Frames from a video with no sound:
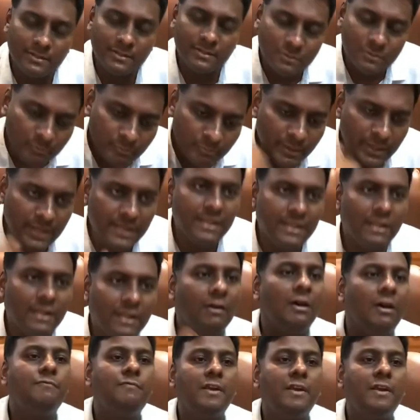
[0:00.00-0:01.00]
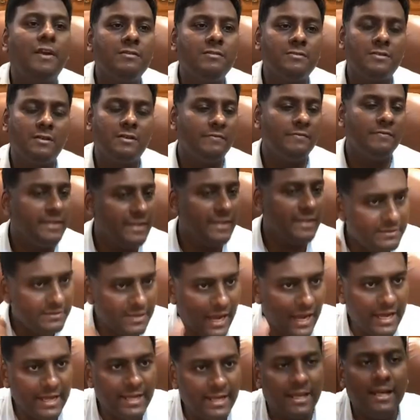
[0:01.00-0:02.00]
You build the confidence in yourself. Yes,
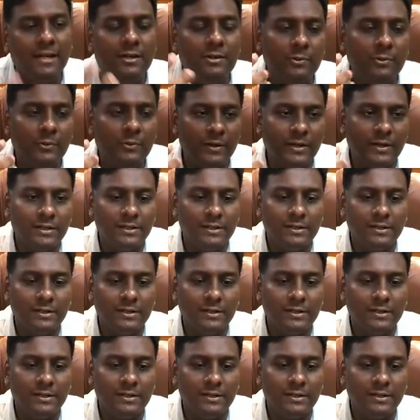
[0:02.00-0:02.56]
I can do it.